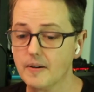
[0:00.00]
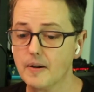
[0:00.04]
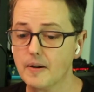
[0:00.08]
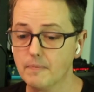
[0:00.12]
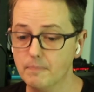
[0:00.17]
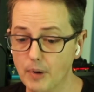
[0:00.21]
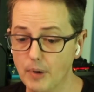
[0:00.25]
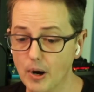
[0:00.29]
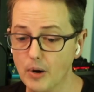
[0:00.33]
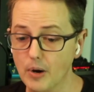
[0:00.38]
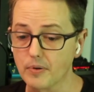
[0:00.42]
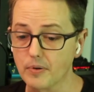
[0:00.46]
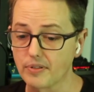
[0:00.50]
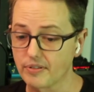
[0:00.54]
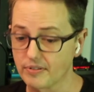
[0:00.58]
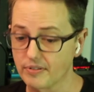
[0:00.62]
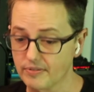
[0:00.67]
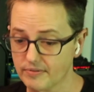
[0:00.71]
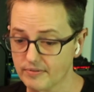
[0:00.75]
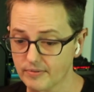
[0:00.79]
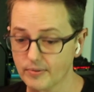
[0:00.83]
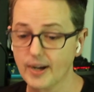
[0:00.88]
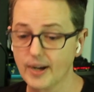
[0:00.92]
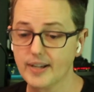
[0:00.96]

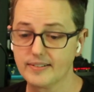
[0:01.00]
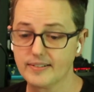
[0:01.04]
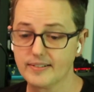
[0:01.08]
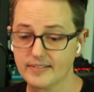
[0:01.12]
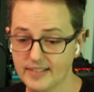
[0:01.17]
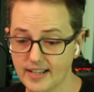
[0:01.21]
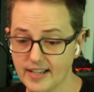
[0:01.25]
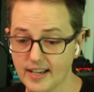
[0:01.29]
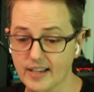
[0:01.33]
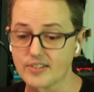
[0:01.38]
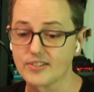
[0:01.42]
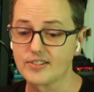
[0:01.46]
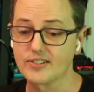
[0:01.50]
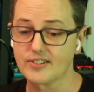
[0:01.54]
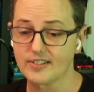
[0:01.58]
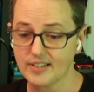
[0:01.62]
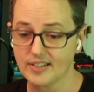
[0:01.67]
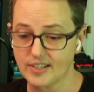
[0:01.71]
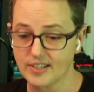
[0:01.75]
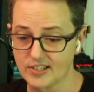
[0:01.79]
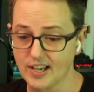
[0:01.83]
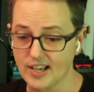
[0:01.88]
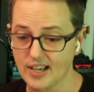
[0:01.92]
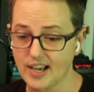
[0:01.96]
Both, right? Yes,
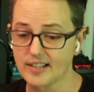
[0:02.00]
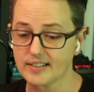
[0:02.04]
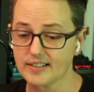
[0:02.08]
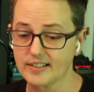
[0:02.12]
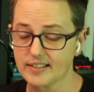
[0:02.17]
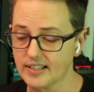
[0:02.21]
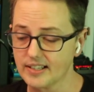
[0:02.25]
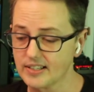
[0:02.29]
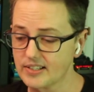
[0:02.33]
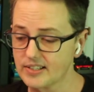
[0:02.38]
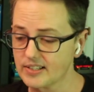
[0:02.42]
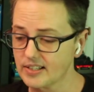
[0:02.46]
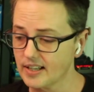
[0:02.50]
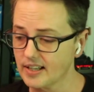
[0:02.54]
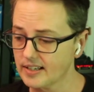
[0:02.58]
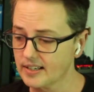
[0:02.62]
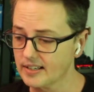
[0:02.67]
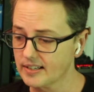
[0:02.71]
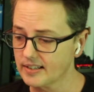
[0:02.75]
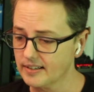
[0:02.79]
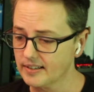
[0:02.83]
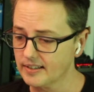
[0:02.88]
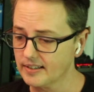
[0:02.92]
exactly. Yeah. It's like,